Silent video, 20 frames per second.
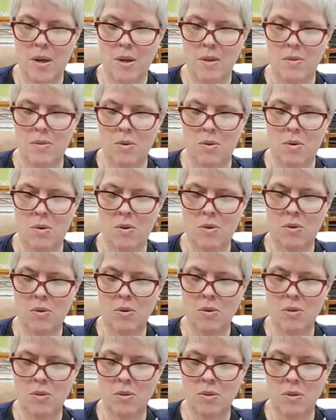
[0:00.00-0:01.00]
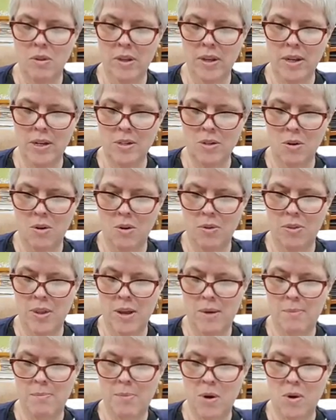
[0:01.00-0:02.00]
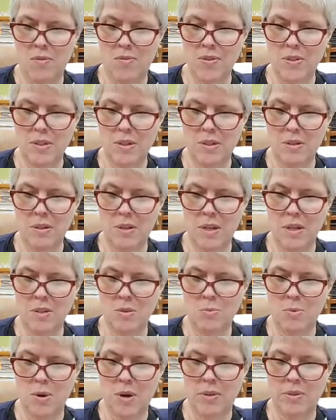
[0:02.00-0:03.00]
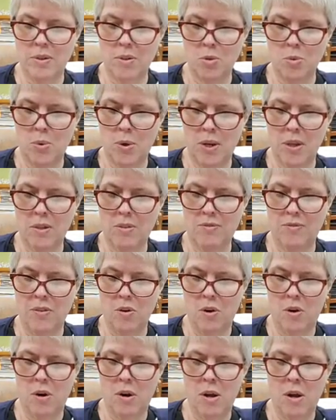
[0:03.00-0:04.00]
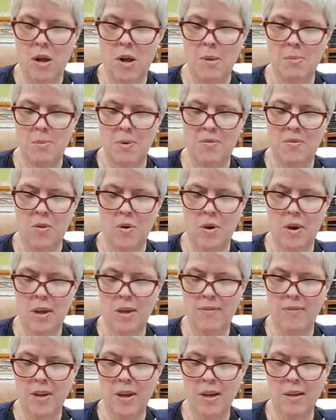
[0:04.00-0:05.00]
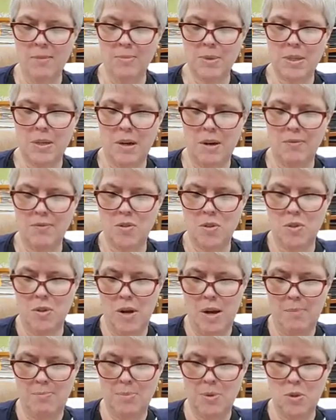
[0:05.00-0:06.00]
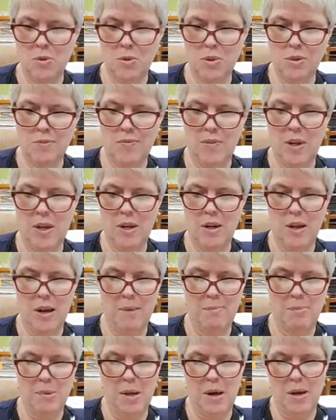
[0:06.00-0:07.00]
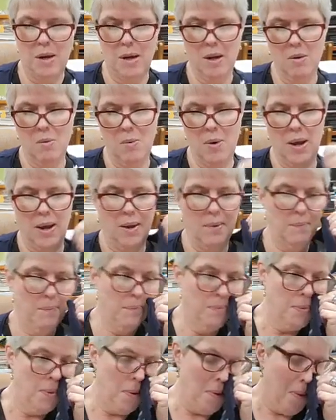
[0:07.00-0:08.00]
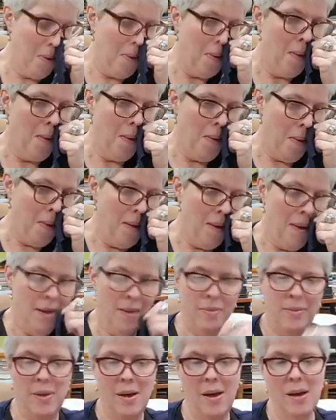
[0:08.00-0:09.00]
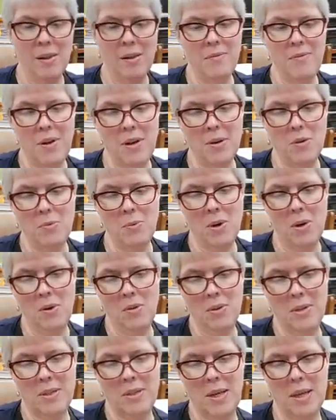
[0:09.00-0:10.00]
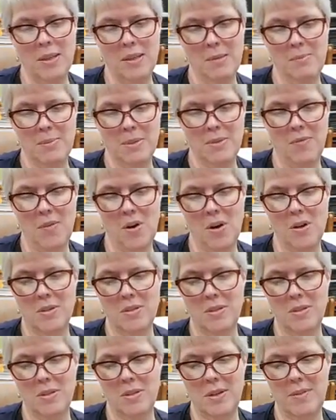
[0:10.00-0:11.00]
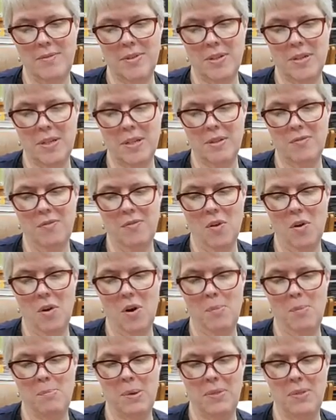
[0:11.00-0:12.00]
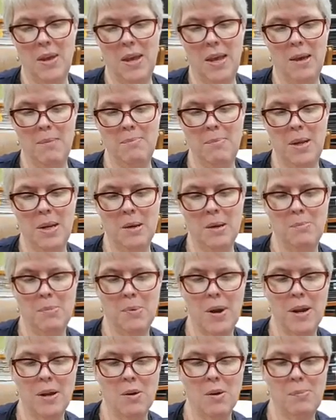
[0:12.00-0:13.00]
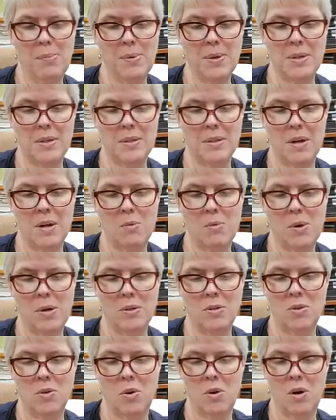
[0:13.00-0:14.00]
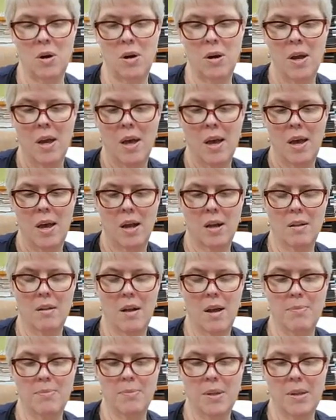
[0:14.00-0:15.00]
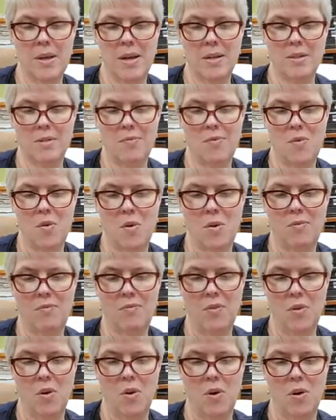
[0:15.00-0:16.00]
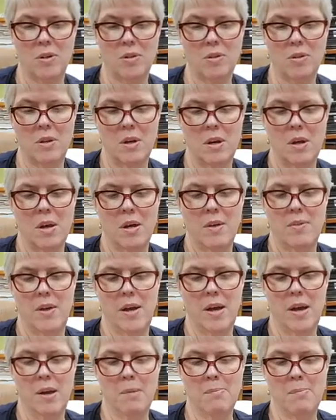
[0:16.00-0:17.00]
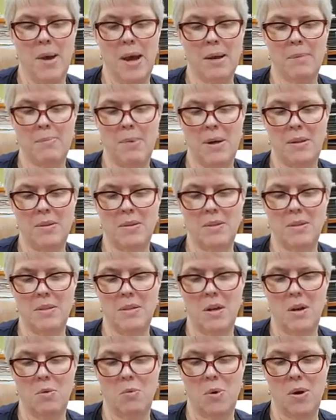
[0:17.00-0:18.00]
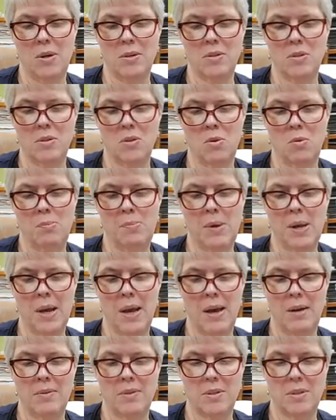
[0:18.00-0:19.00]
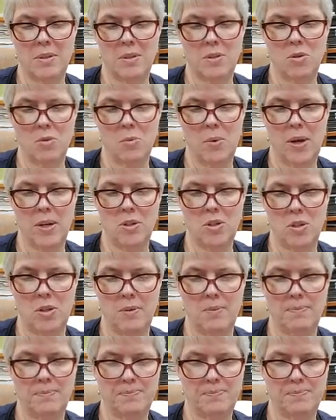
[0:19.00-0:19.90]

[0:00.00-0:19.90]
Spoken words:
The orderly told them her facilities were on the 20th floor before heaving himself up to his feet and plodding away. The elevator would only take them as far as the 17th floor, but they had Mina break open a stairwell door and climb the last 4 floors. They hung back by the stairwell, scoping out the situation.